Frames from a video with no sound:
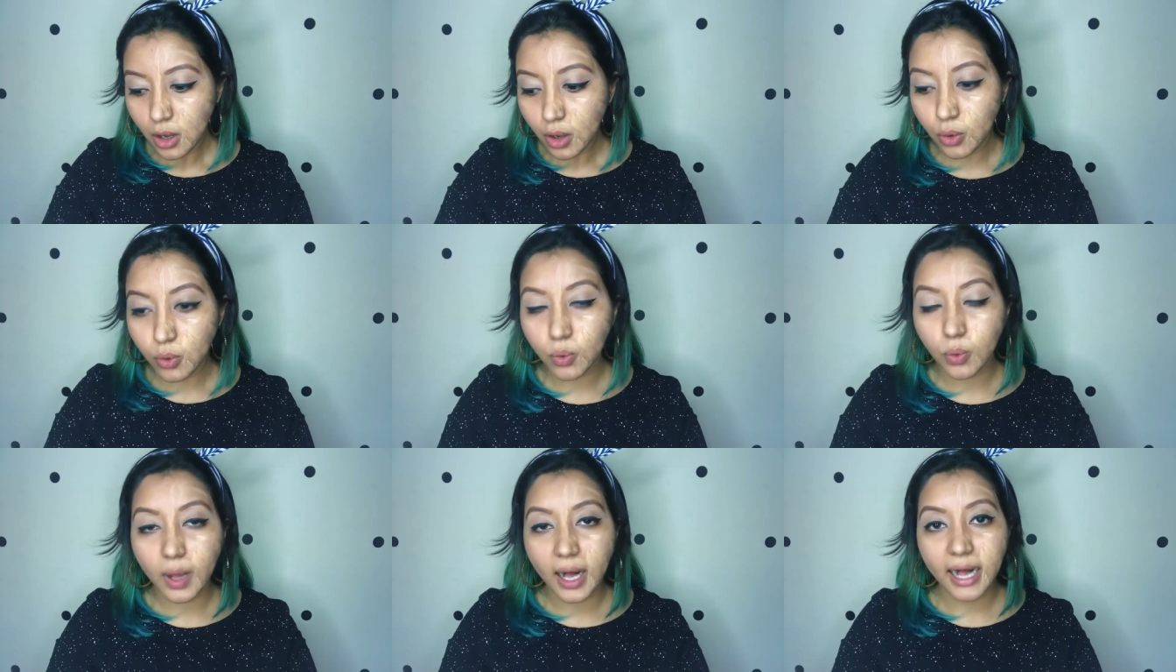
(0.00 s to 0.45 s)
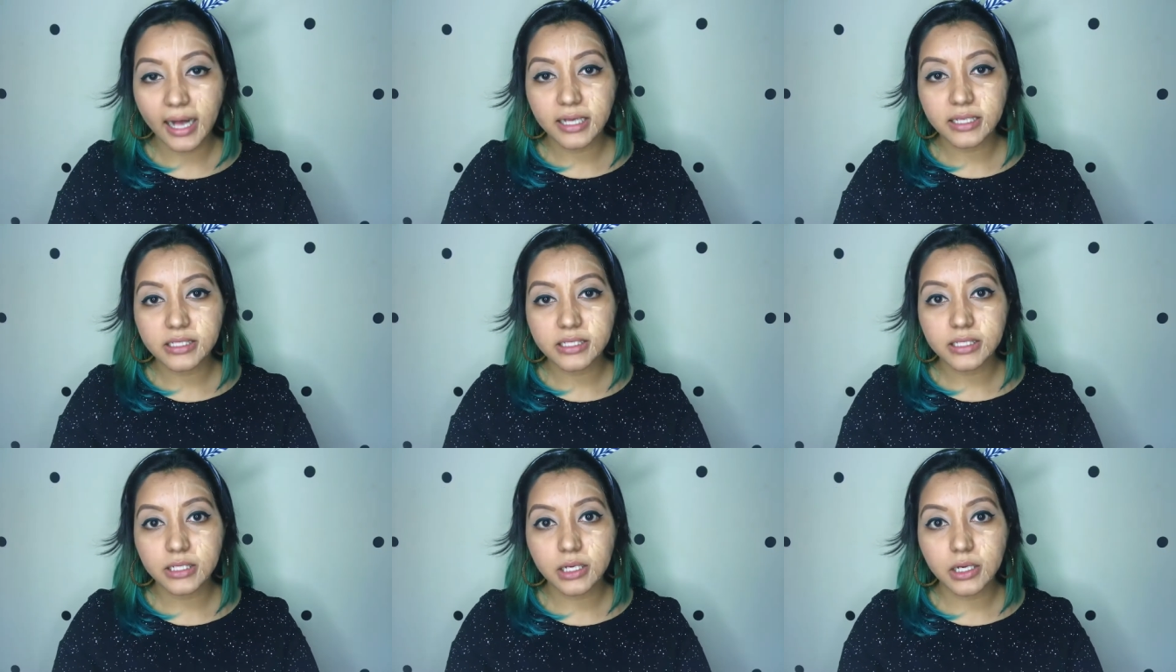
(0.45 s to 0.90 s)
Oh,
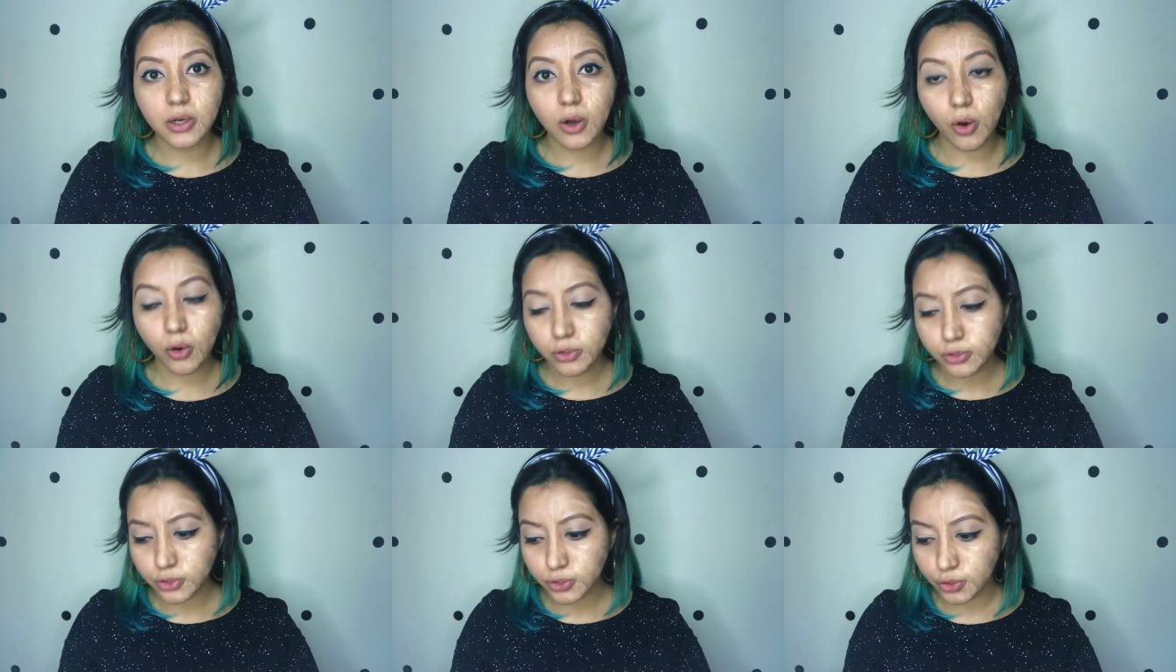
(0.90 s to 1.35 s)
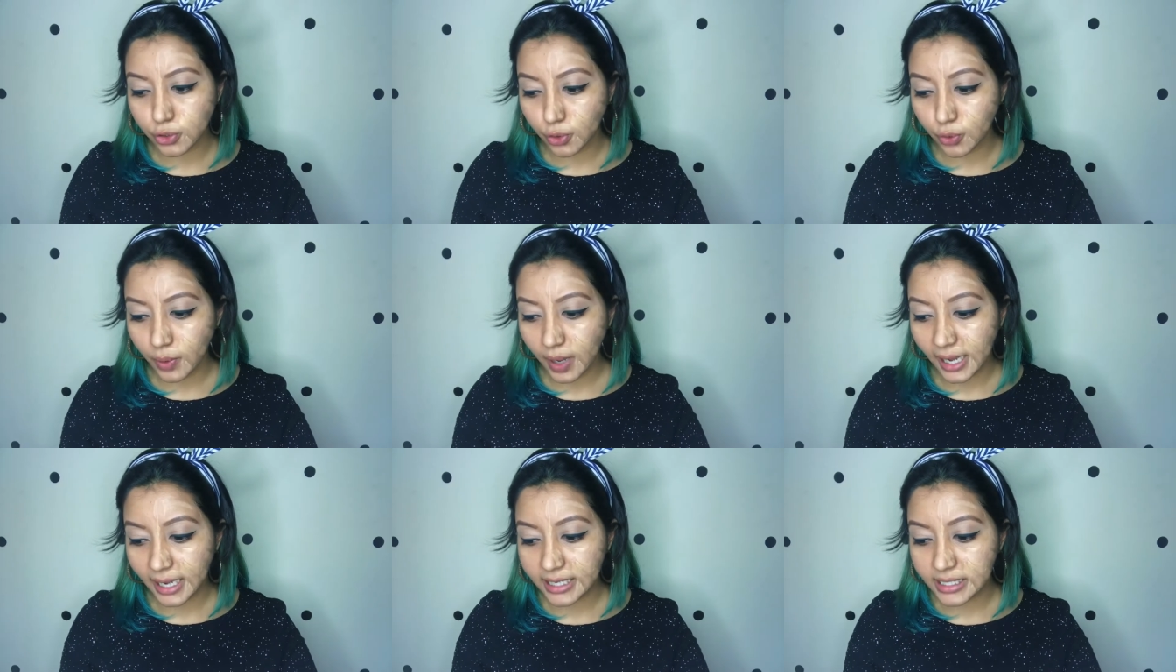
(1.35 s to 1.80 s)
and uh,
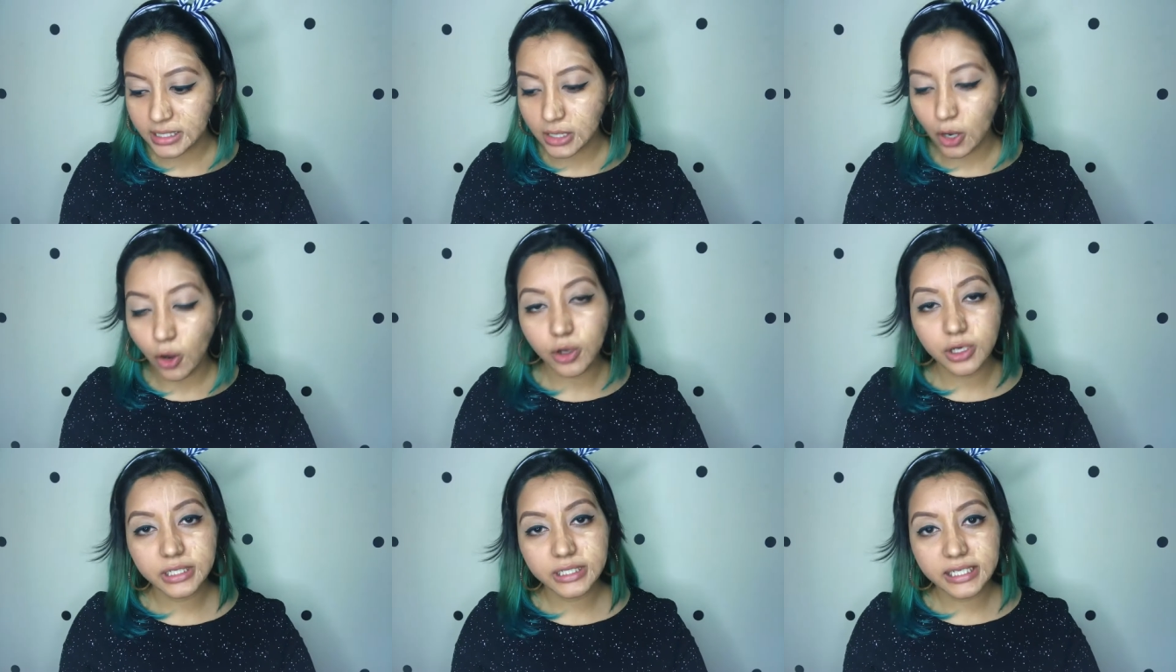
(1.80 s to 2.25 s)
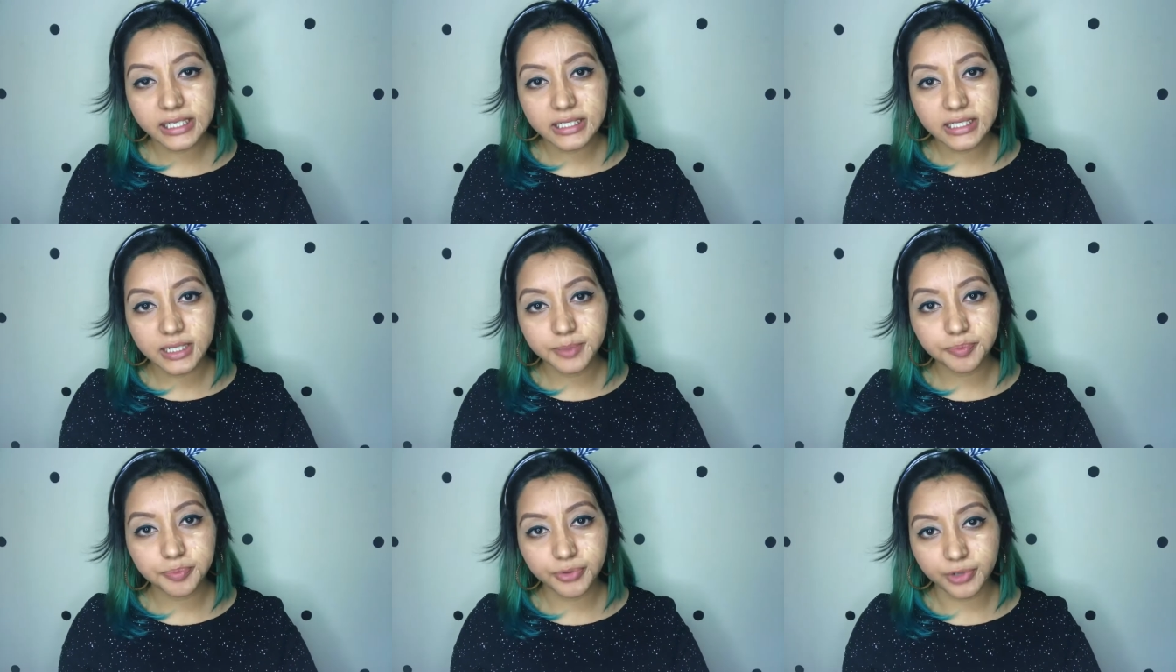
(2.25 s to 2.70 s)
also I already
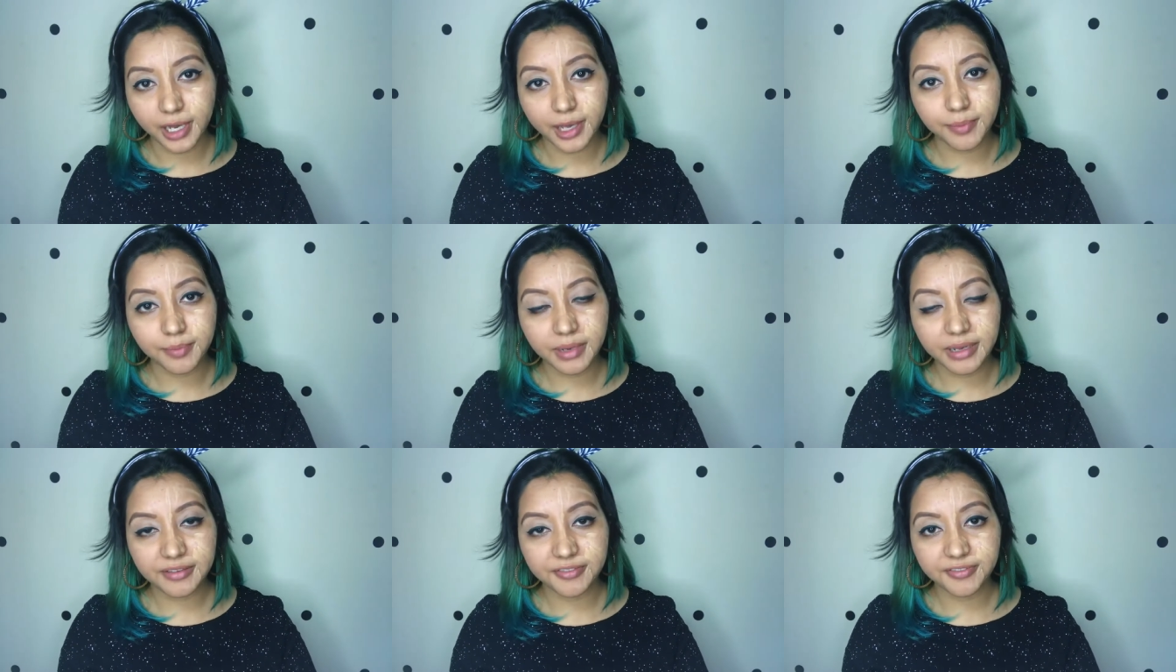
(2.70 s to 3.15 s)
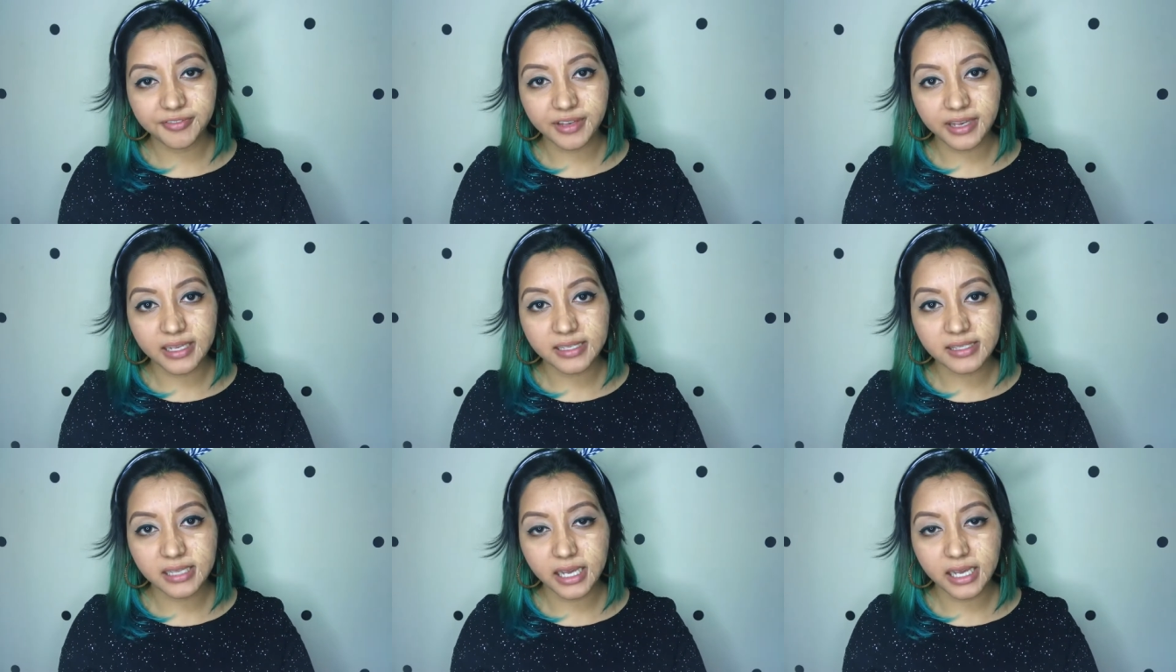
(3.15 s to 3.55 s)
did prime my face.